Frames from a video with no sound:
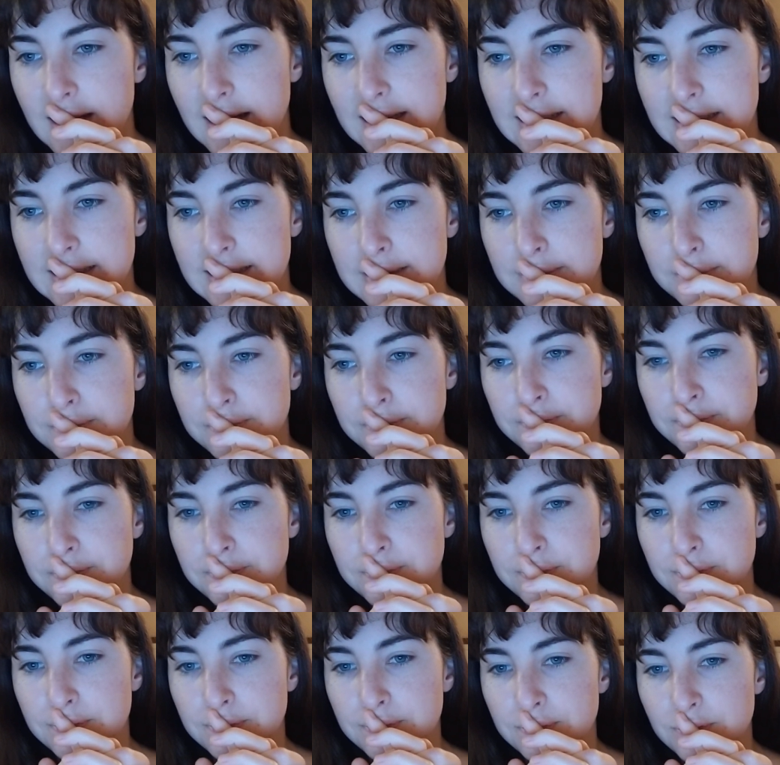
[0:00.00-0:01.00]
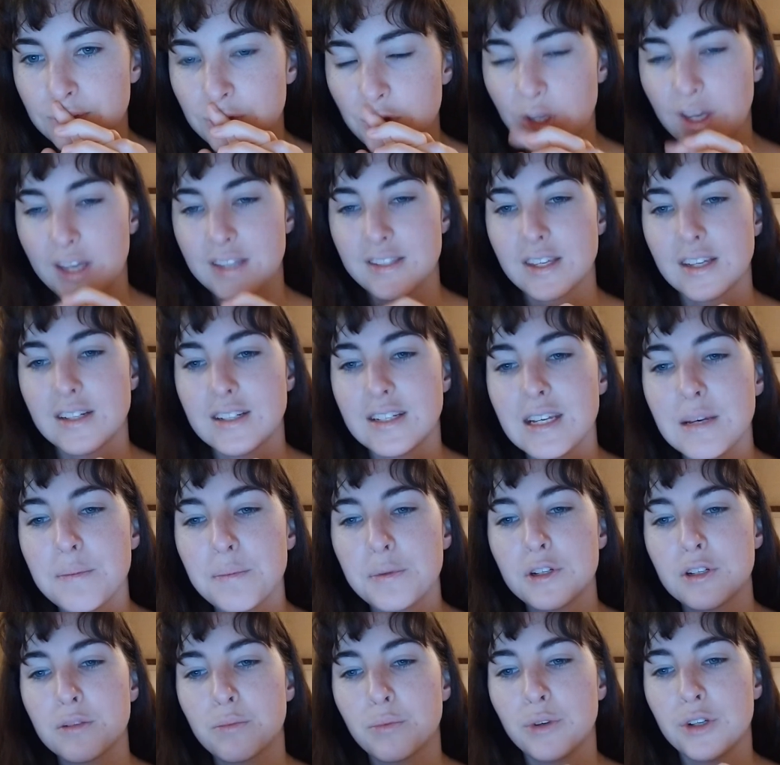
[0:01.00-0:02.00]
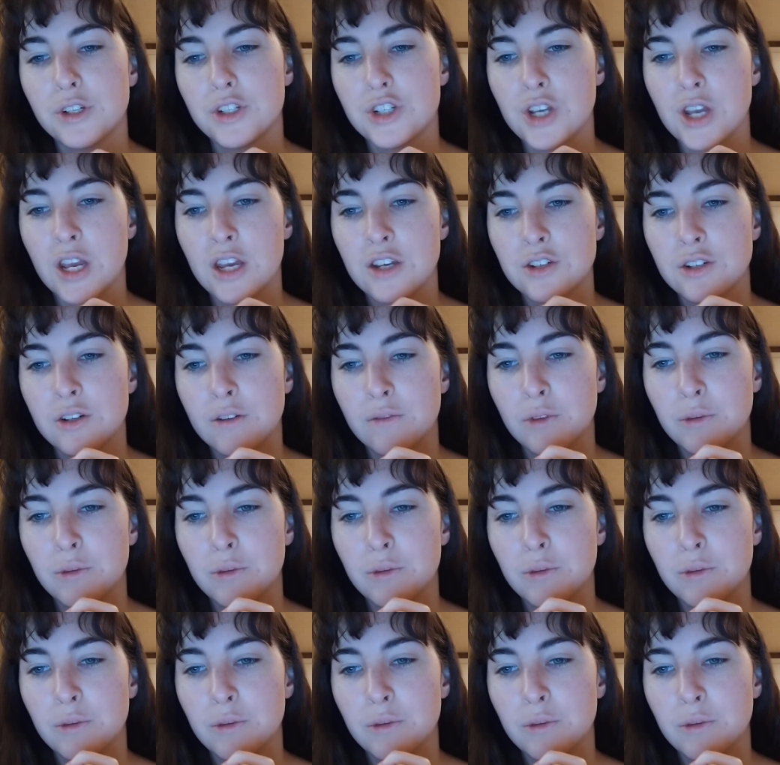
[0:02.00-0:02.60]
So yes, a deepened appreciation